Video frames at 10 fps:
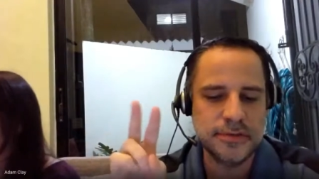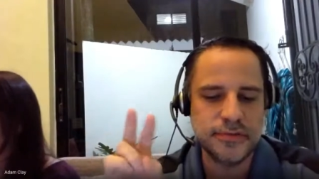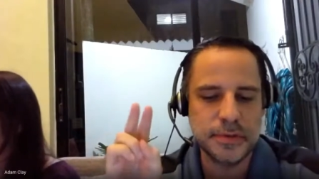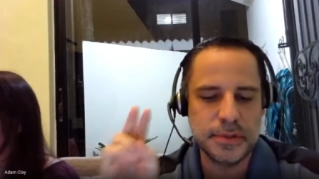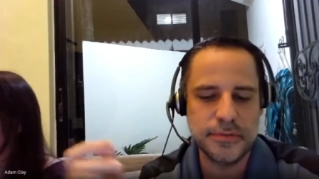
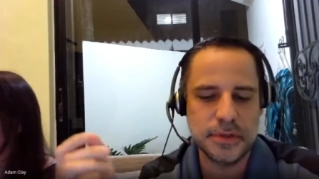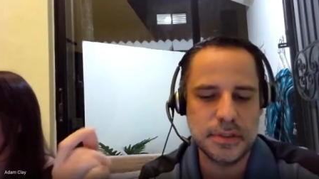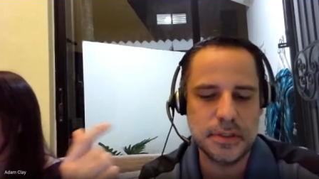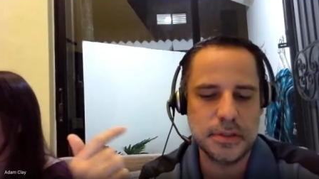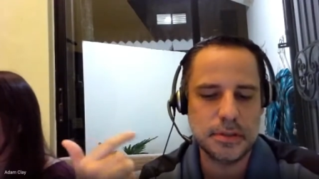For
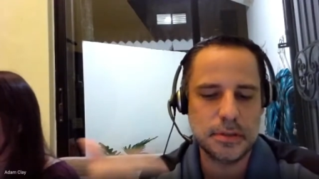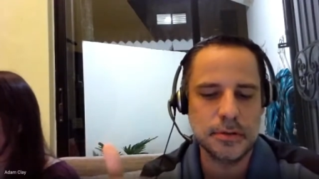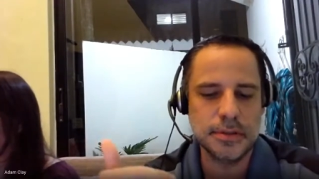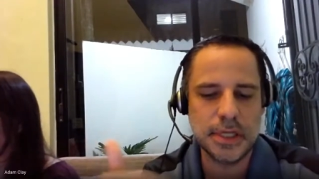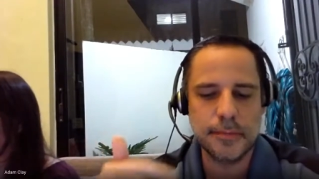
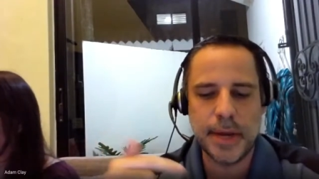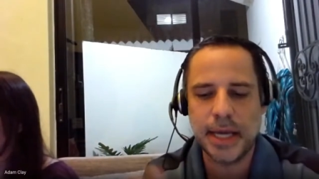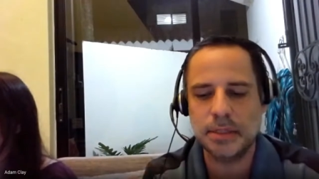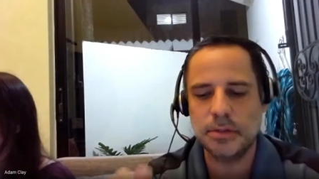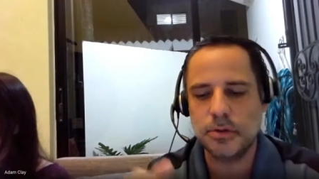schools that are back
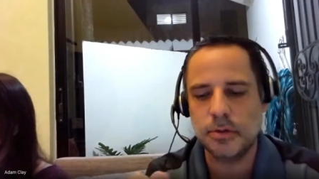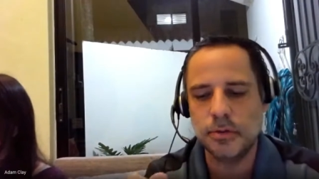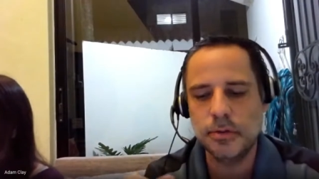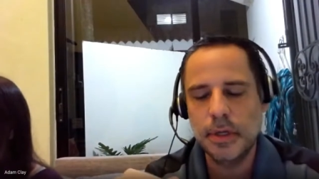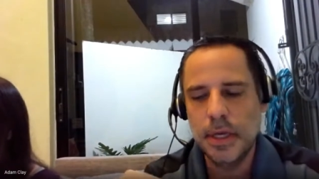in
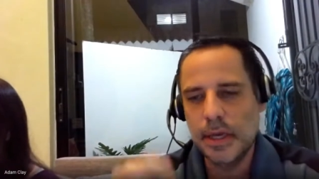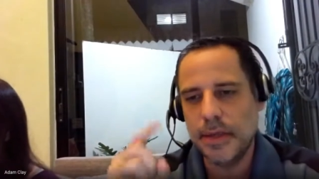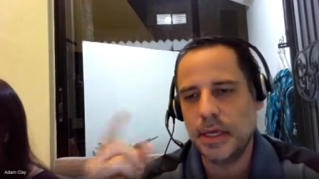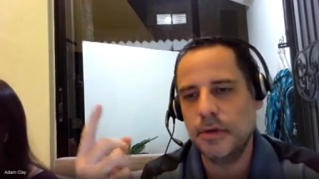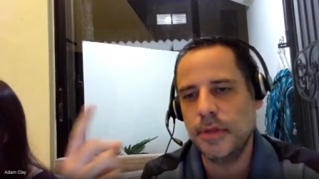school, they
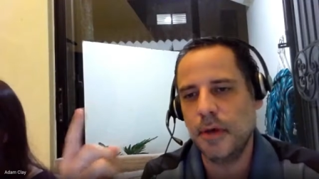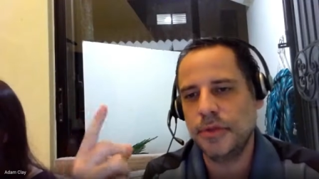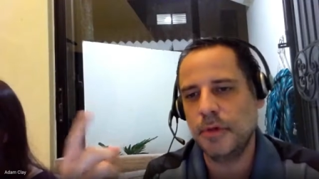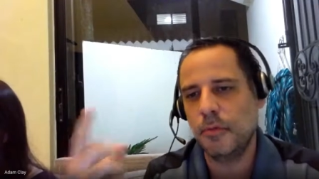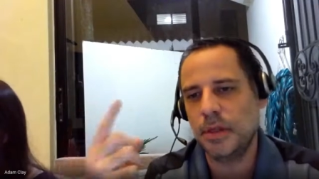can do that
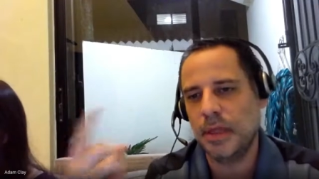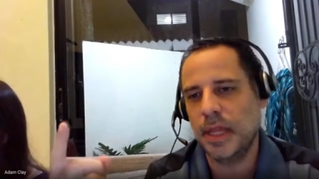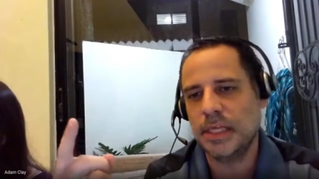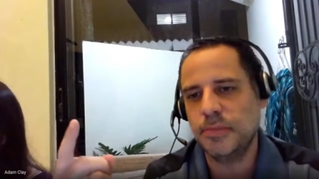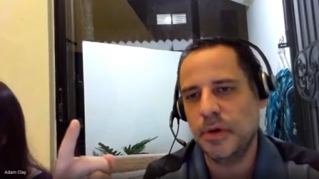within one
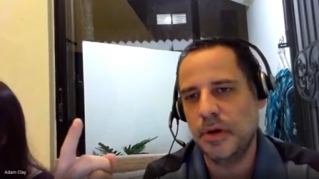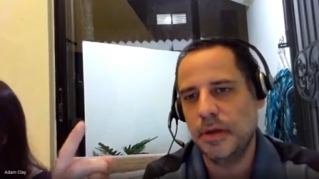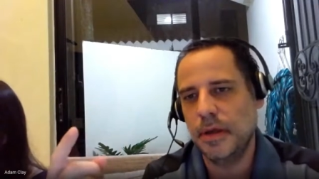class period.